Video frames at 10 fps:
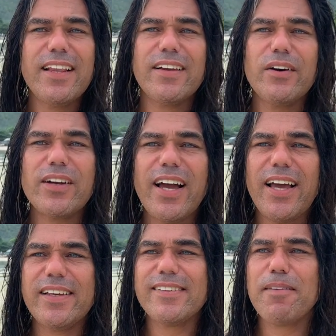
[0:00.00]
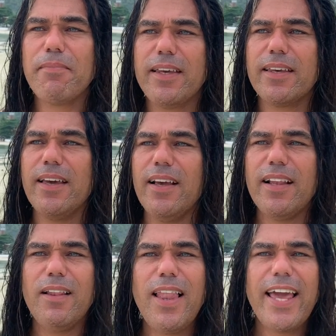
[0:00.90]
There are guys that make
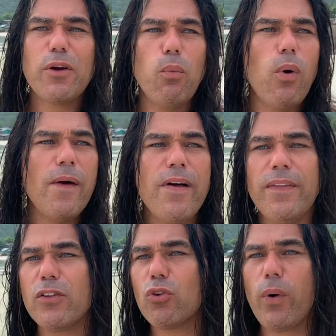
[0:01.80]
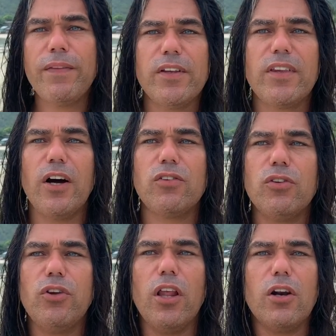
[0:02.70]
like one hundred twenty
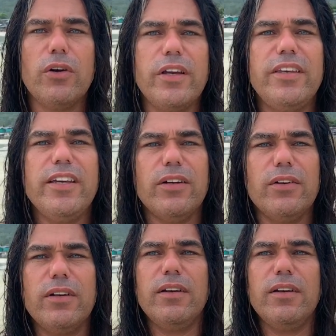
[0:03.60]
thousand dollars a year.